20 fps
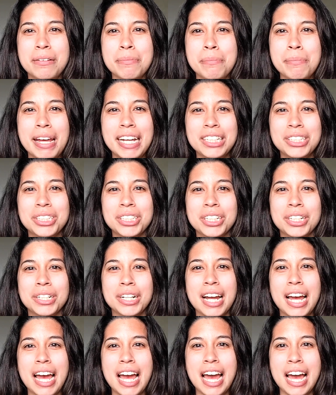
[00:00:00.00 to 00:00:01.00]
Make
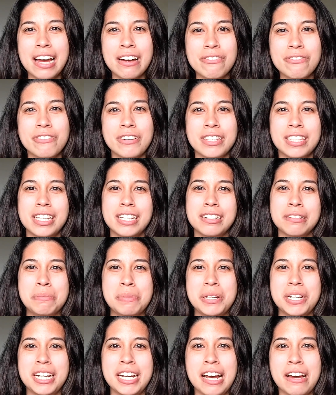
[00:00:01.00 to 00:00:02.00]
sure everything you're
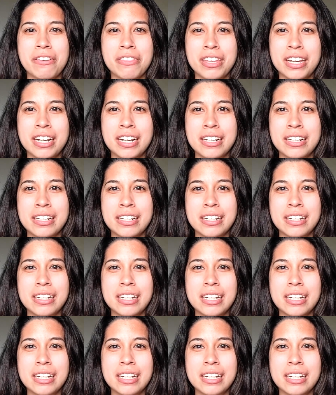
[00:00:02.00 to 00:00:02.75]
putting out there